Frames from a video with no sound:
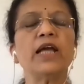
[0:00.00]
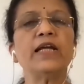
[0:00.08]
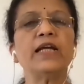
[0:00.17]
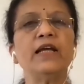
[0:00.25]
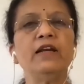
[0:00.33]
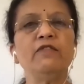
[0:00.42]

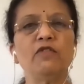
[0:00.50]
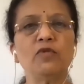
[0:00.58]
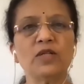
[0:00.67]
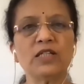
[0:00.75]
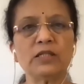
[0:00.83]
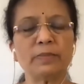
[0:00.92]
getting
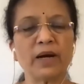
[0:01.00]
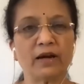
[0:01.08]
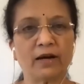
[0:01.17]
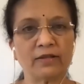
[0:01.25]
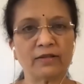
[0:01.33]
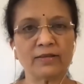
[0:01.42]
influenced by
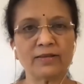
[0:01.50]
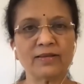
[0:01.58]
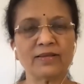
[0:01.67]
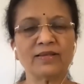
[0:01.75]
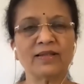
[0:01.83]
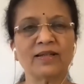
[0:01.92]
others